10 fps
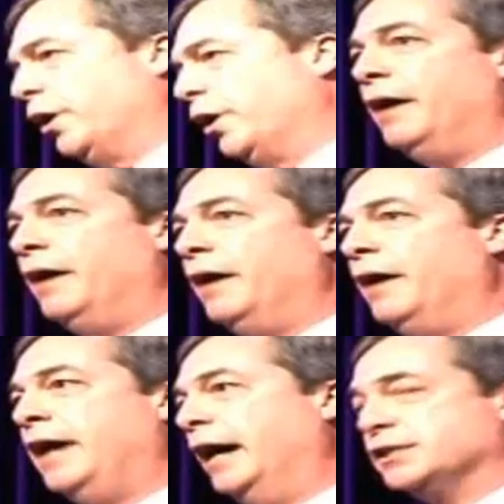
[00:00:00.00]
to go out and
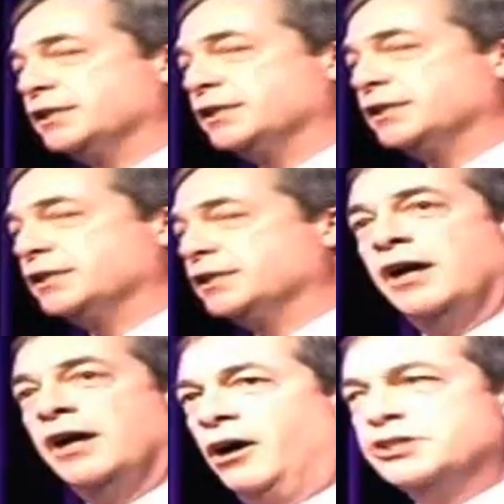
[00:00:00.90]
hunt foxes
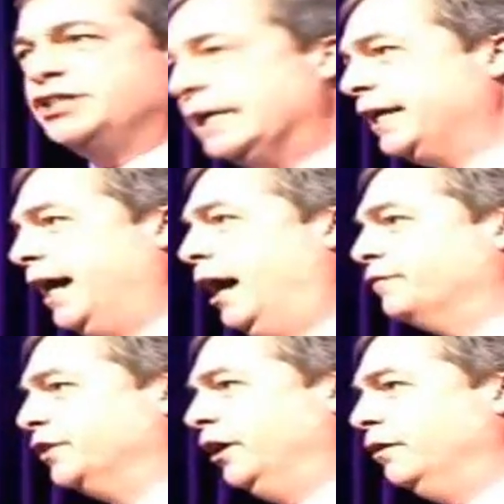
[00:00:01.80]
on Saturday
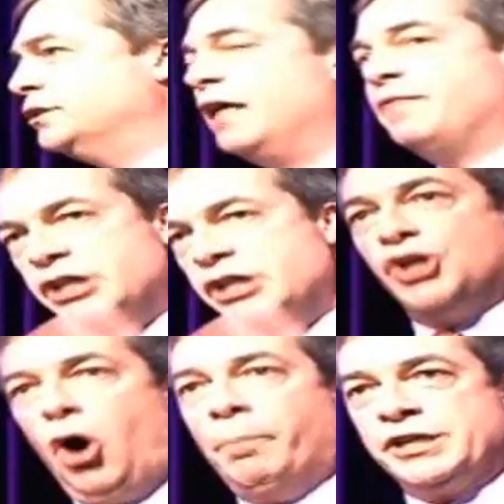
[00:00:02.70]
afternoons, that is
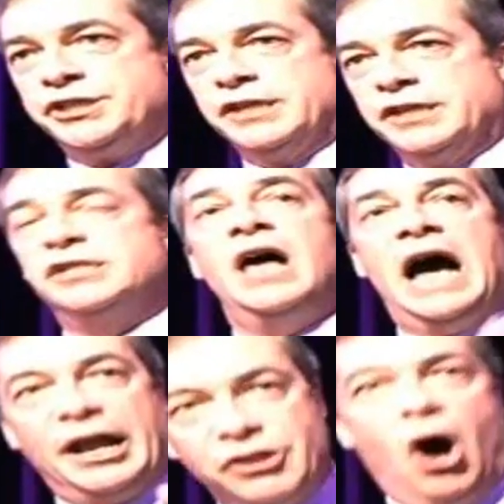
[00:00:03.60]
your business
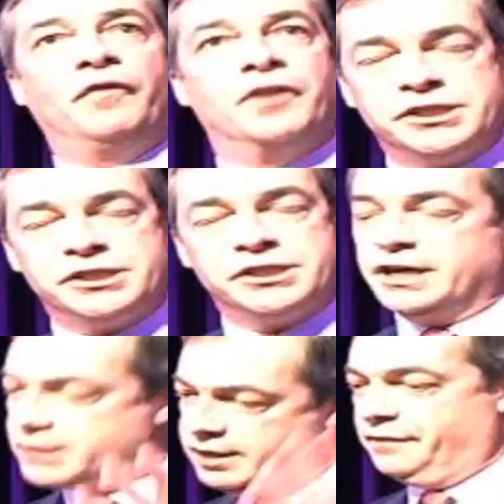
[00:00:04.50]
and not the
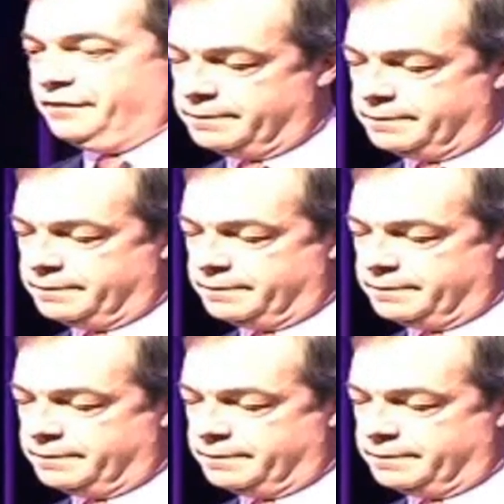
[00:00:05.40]
business of the state.